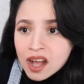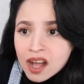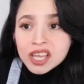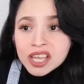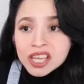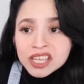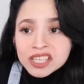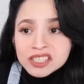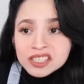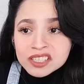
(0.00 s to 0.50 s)

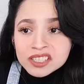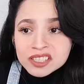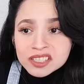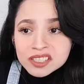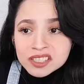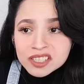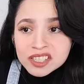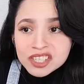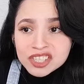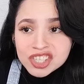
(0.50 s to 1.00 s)
He's
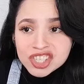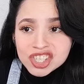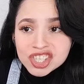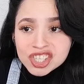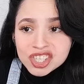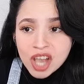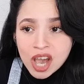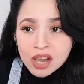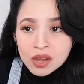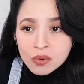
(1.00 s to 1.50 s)
in
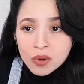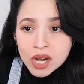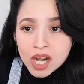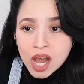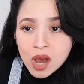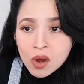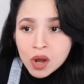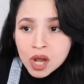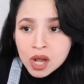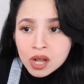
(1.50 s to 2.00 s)
shock right
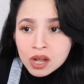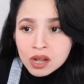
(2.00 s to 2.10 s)
now.